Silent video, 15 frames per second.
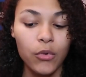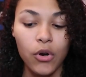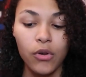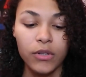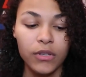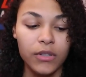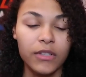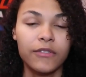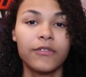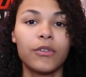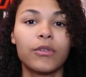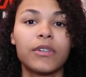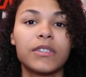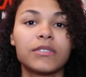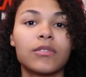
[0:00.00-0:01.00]
we're only going to
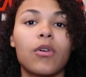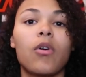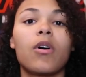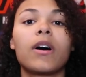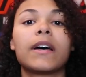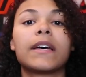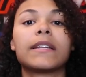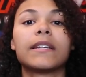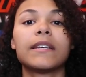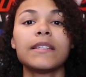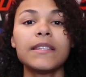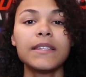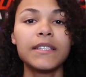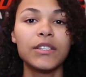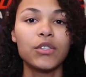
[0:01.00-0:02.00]
focus on
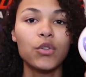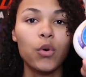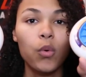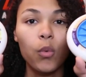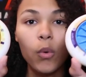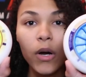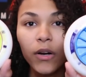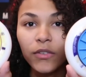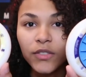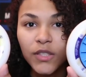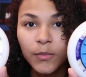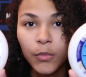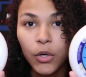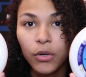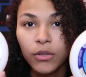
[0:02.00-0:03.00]
the
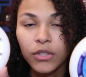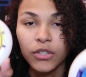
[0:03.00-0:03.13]
12-spoke